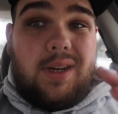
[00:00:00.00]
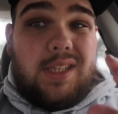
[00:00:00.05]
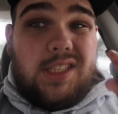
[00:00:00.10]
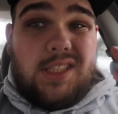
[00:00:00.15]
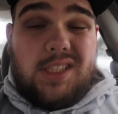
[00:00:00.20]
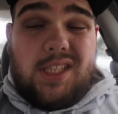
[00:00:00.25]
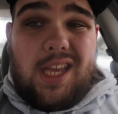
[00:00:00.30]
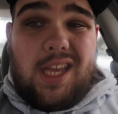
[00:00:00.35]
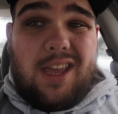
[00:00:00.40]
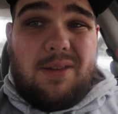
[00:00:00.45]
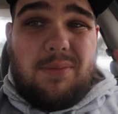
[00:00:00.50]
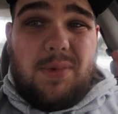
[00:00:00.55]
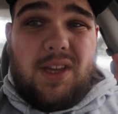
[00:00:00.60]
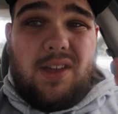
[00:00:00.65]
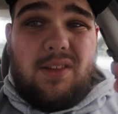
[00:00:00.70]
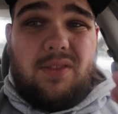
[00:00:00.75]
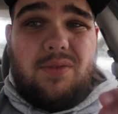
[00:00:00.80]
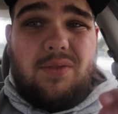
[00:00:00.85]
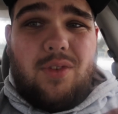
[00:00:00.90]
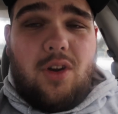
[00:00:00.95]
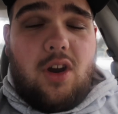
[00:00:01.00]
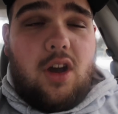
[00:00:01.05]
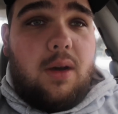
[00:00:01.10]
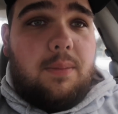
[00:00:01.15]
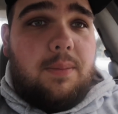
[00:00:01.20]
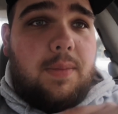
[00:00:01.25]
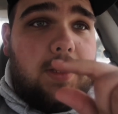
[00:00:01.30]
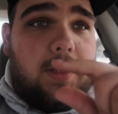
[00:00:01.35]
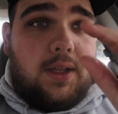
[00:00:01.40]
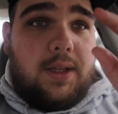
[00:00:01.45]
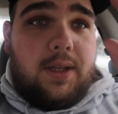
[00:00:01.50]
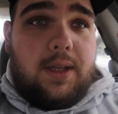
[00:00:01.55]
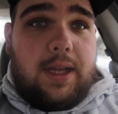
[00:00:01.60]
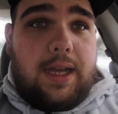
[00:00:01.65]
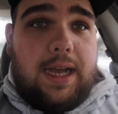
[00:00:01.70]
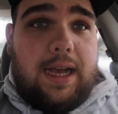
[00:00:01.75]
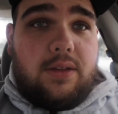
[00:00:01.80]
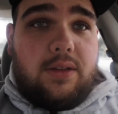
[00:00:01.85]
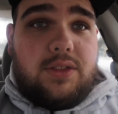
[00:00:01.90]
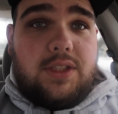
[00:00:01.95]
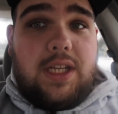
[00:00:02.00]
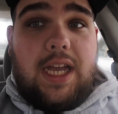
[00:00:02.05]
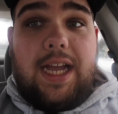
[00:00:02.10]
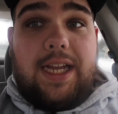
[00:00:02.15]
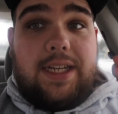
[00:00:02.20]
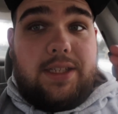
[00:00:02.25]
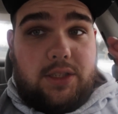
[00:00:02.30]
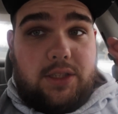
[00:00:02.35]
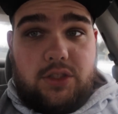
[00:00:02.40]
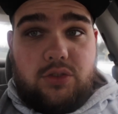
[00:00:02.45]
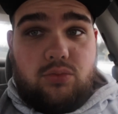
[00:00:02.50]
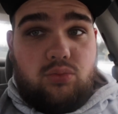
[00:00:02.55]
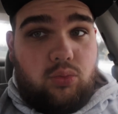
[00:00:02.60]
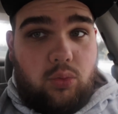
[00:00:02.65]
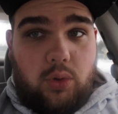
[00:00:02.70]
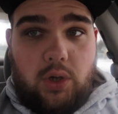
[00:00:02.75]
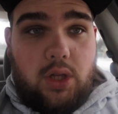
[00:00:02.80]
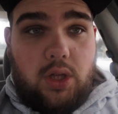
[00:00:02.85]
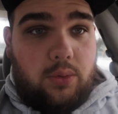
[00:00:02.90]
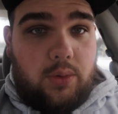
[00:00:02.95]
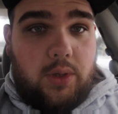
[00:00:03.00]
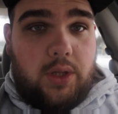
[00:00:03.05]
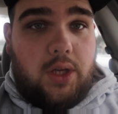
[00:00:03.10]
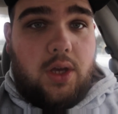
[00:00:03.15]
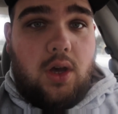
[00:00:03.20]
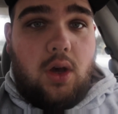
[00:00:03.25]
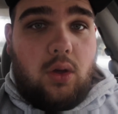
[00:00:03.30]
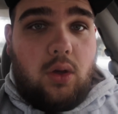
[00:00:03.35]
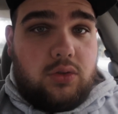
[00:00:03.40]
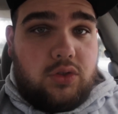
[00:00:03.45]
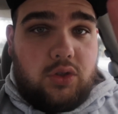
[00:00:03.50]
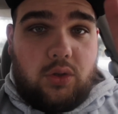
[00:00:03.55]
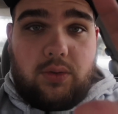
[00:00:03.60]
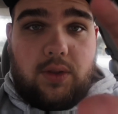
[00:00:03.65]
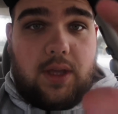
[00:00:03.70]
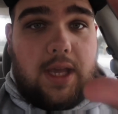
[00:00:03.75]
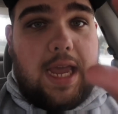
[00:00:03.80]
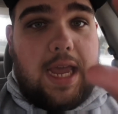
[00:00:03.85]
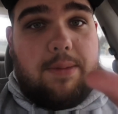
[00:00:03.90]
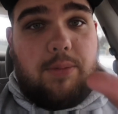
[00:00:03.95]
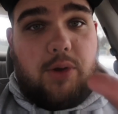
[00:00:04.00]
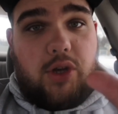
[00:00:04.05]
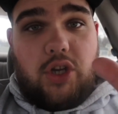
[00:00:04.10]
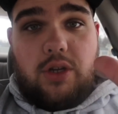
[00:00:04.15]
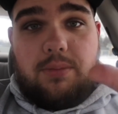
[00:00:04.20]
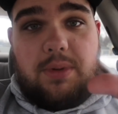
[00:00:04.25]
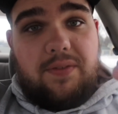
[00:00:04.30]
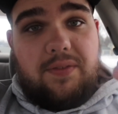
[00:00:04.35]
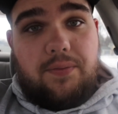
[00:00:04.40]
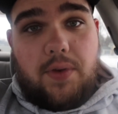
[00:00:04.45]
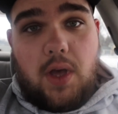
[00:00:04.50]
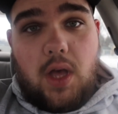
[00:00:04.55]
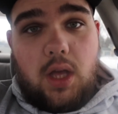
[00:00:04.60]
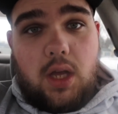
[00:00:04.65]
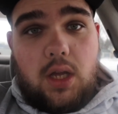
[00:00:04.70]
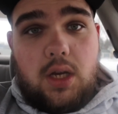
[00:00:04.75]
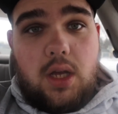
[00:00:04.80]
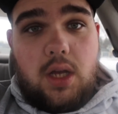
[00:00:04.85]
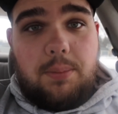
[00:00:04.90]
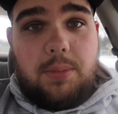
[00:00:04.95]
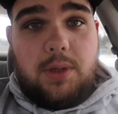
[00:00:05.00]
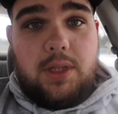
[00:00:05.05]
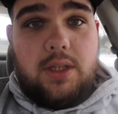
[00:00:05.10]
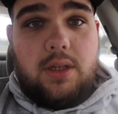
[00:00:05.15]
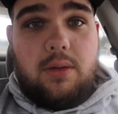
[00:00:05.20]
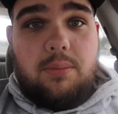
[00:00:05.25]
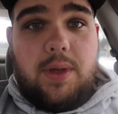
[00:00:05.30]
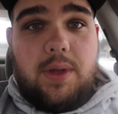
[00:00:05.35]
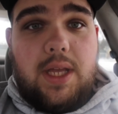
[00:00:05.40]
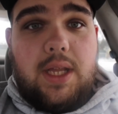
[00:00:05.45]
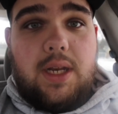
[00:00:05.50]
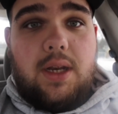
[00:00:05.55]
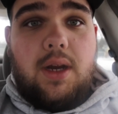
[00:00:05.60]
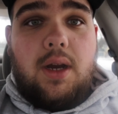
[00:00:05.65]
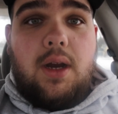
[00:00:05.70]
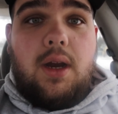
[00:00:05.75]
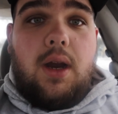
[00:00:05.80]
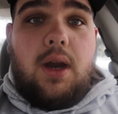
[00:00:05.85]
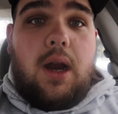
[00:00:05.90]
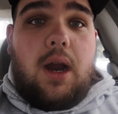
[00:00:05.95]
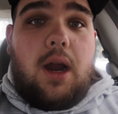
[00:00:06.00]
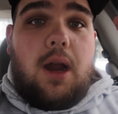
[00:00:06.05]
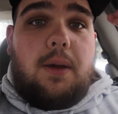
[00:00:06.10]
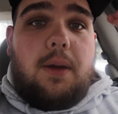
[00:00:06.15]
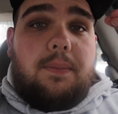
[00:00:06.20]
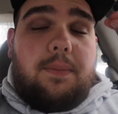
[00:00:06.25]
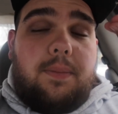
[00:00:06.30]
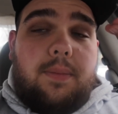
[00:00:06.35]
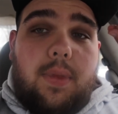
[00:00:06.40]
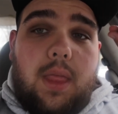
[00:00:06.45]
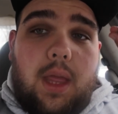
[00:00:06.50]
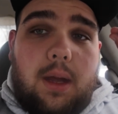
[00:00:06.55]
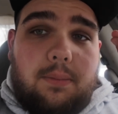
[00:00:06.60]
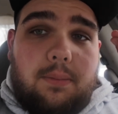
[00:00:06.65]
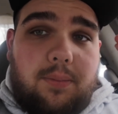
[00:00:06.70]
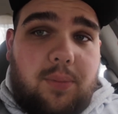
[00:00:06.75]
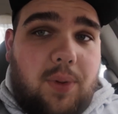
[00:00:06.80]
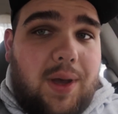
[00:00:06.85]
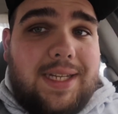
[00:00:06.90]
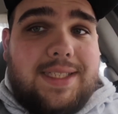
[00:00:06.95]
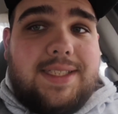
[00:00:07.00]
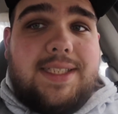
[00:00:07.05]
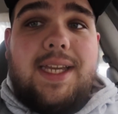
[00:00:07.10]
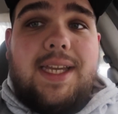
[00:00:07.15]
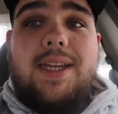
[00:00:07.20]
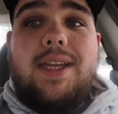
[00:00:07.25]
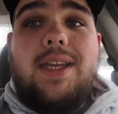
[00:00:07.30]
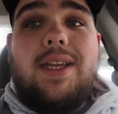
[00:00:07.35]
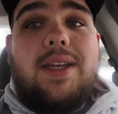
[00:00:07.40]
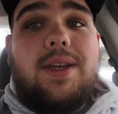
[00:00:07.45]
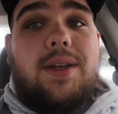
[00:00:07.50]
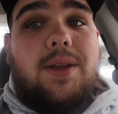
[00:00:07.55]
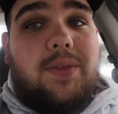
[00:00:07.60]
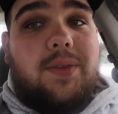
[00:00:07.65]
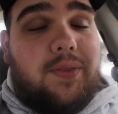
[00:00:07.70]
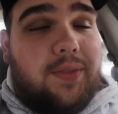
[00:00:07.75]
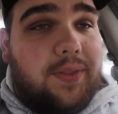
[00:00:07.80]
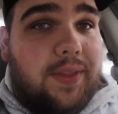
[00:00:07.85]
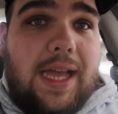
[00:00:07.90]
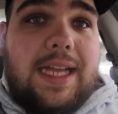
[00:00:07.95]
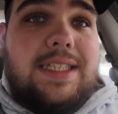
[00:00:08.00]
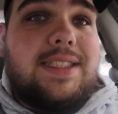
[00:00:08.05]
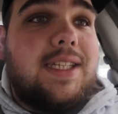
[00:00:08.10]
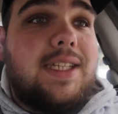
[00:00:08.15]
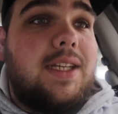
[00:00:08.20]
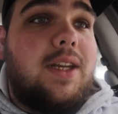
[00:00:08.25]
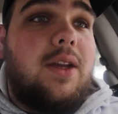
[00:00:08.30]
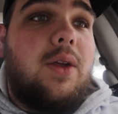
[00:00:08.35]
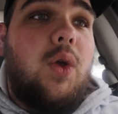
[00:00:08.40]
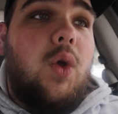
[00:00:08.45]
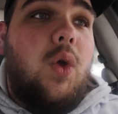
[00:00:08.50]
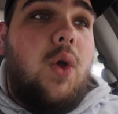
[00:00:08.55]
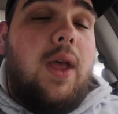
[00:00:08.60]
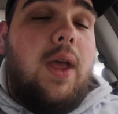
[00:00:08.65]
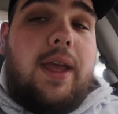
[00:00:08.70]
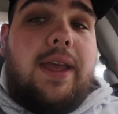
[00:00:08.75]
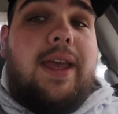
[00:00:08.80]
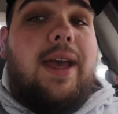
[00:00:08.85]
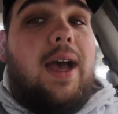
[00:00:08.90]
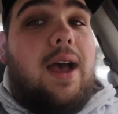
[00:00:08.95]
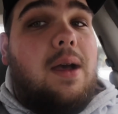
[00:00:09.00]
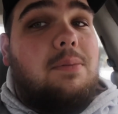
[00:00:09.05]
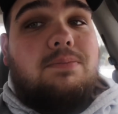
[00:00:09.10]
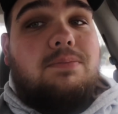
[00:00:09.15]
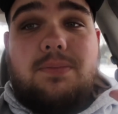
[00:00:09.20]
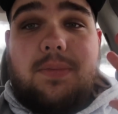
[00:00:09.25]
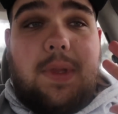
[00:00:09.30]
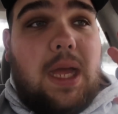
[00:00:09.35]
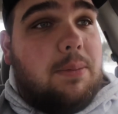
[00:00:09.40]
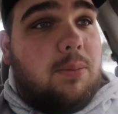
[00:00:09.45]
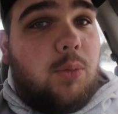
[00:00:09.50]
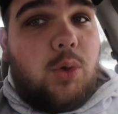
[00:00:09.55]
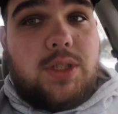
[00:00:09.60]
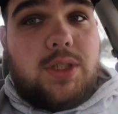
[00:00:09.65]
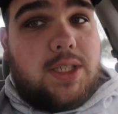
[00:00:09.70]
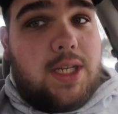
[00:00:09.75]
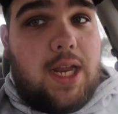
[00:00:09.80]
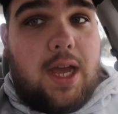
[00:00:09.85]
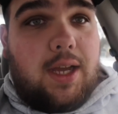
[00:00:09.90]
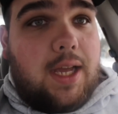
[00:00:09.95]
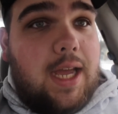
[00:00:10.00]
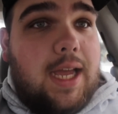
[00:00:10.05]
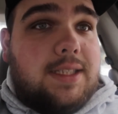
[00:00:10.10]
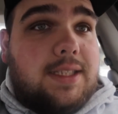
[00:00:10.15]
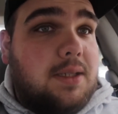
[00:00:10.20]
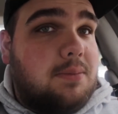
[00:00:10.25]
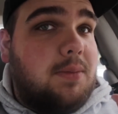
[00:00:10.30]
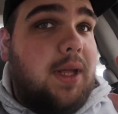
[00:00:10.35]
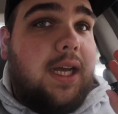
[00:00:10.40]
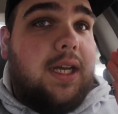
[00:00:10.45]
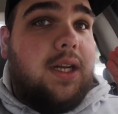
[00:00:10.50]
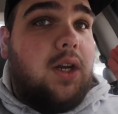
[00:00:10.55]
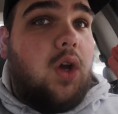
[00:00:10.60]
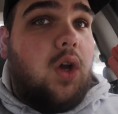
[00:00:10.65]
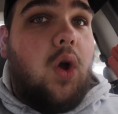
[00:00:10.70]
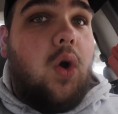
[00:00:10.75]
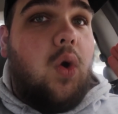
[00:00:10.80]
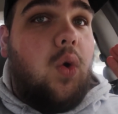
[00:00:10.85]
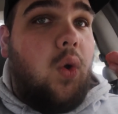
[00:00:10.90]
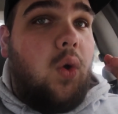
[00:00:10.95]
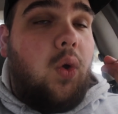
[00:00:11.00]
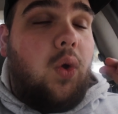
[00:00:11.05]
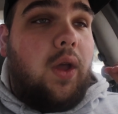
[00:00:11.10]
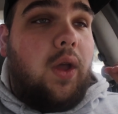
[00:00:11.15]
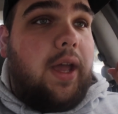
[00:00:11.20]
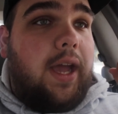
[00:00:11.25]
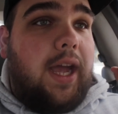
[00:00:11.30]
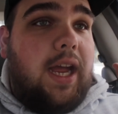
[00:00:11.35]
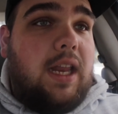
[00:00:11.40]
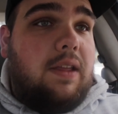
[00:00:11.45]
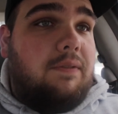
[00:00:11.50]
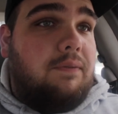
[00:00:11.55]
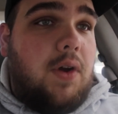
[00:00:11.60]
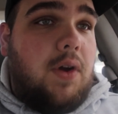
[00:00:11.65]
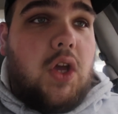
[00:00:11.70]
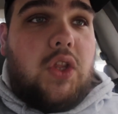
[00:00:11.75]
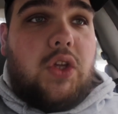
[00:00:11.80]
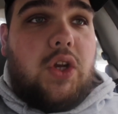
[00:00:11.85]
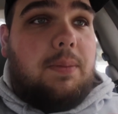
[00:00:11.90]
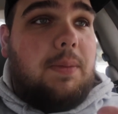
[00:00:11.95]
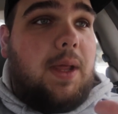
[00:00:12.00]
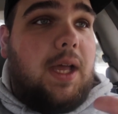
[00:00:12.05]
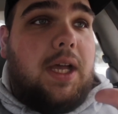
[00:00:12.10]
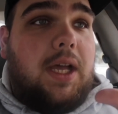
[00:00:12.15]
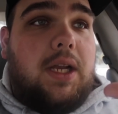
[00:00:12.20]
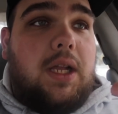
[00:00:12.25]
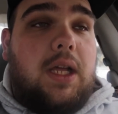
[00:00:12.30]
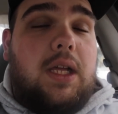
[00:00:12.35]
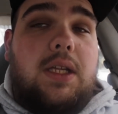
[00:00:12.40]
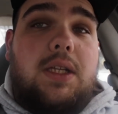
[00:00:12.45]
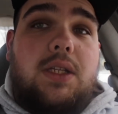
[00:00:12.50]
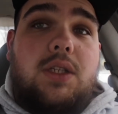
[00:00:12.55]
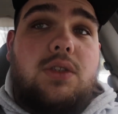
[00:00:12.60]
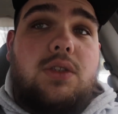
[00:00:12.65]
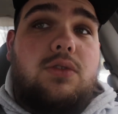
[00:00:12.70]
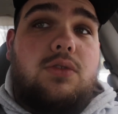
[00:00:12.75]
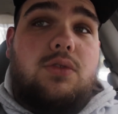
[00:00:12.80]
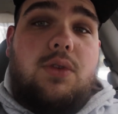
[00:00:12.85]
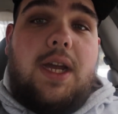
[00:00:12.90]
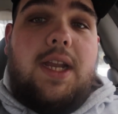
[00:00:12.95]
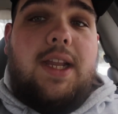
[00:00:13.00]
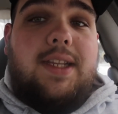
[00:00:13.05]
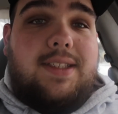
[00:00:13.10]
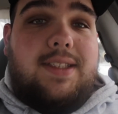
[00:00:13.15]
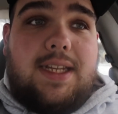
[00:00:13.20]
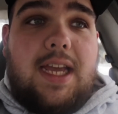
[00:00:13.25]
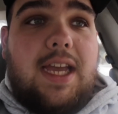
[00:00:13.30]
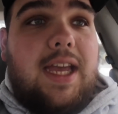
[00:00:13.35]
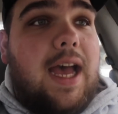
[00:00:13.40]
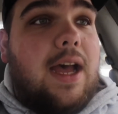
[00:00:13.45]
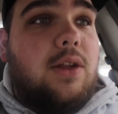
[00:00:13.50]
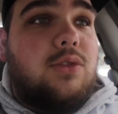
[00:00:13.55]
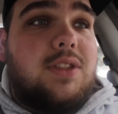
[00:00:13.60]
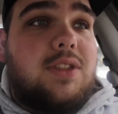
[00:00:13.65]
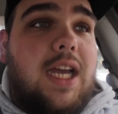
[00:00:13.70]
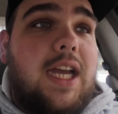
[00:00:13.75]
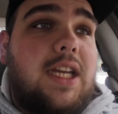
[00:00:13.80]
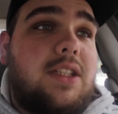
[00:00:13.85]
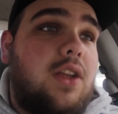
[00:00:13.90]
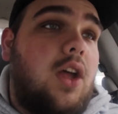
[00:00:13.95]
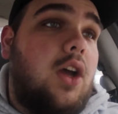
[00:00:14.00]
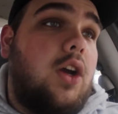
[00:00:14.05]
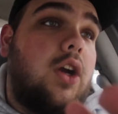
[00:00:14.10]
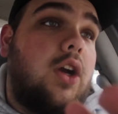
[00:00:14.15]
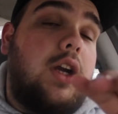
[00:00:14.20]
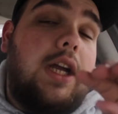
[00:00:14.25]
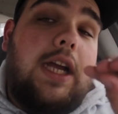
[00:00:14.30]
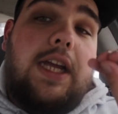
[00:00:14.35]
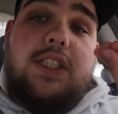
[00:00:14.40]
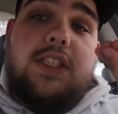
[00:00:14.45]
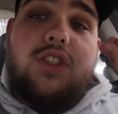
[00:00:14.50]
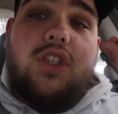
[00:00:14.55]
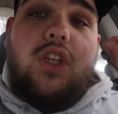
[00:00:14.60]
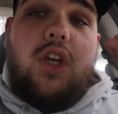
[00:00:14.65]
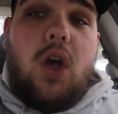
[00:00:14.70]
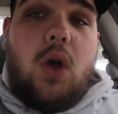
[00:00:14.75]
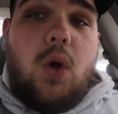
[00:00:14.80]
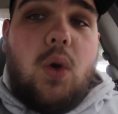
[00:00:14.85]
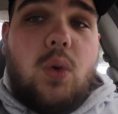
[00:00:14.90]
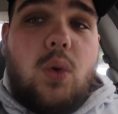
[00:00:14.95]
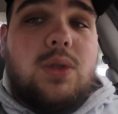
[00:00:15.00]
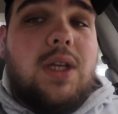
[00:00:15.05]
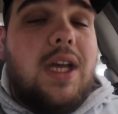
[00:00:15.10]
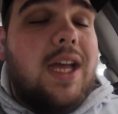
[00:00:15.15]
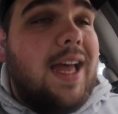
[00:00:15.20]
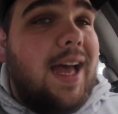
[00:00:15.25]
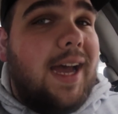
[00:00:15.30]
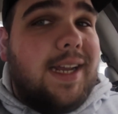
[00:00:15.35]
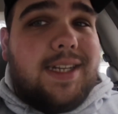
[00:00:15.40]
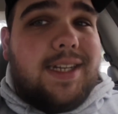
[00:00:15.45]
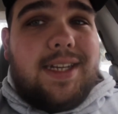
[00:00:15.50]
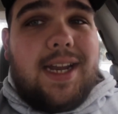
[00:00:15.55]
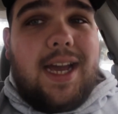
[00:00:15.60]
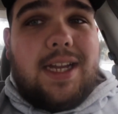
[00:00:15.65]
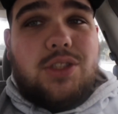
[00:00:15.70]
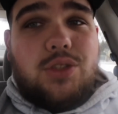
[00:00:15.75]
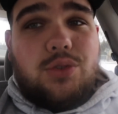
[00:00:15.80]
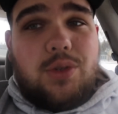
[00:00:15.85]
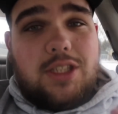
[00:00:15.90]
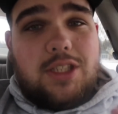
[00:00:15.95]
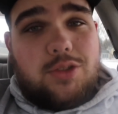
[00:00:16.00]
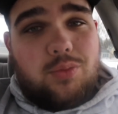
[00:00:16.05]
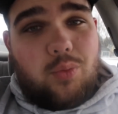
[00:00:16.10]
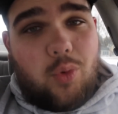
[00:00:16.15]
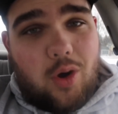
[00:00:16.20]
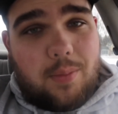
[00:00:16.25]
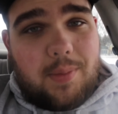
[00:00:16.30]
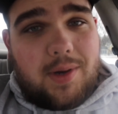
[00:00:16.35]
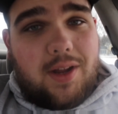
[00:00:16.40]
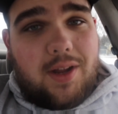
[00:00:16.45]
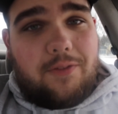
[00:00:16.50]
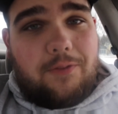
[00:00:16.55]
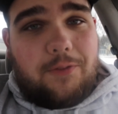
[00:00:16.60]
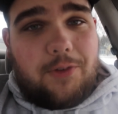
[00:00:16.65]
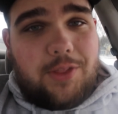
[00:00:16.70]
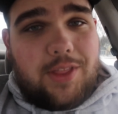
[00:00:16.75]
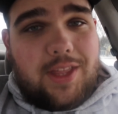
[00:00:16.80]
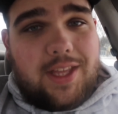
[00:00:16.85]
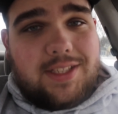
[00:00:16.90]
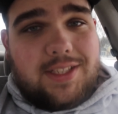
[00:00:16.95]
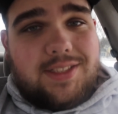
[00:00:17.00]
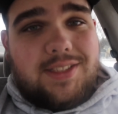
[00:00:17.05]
It just came in from outside and it's really really cold, so the camera could be fogging up a little bit. But that's gonna, yeah, I'm I'm wussing out, guys. I'm not gonna go any farther. I'm not gonna try to stay outside longer. It's cold. I did not dress warm enough for this.